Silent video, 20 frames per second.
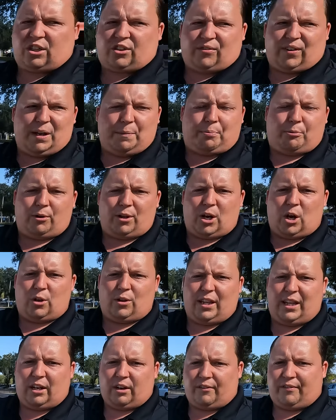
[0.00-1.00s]
the
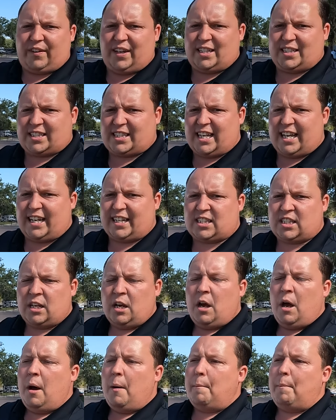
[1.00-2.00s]
3.0 liter V6,
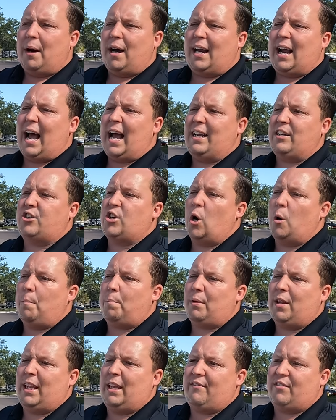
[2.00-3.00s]
but I
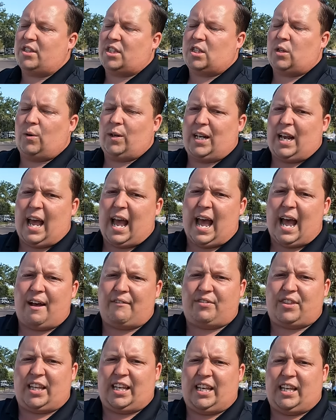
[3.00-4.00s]
don't believe it's going to
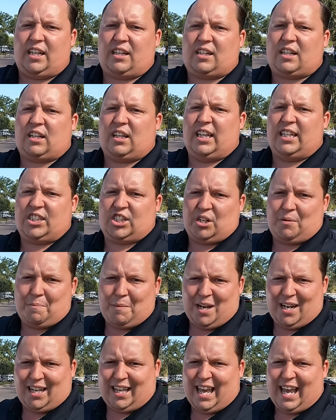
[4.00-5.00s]
have the collision
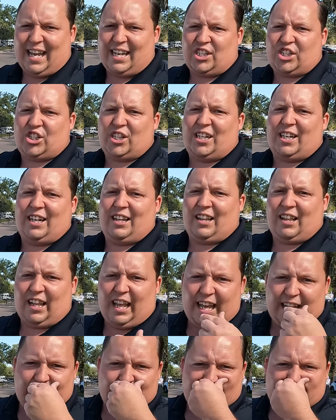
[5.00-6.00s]
mitigation and the
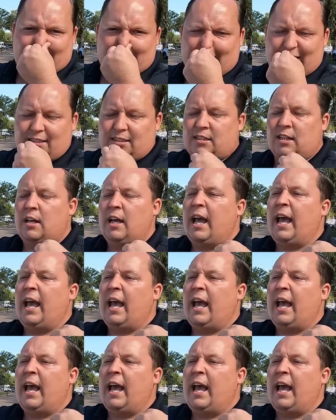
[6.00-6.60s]
lane assist.